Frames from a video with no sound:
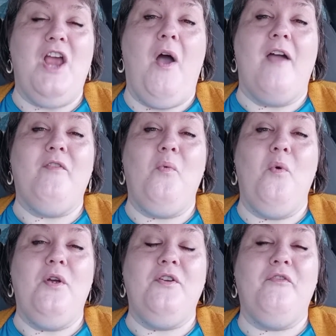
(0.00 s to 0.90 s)
Y'all have a
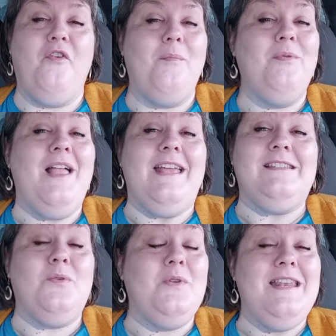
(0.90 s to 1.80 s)
wonderful,
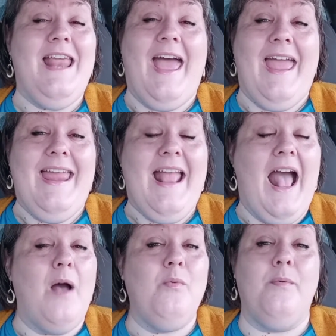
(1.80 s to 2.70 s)
blessed day.
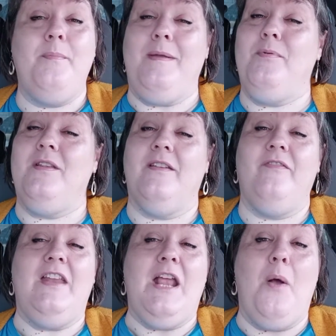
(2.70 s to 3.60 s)
I will be putting a
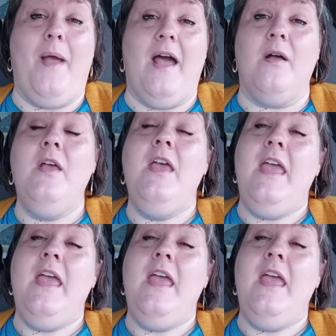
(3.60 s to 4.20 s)
video out.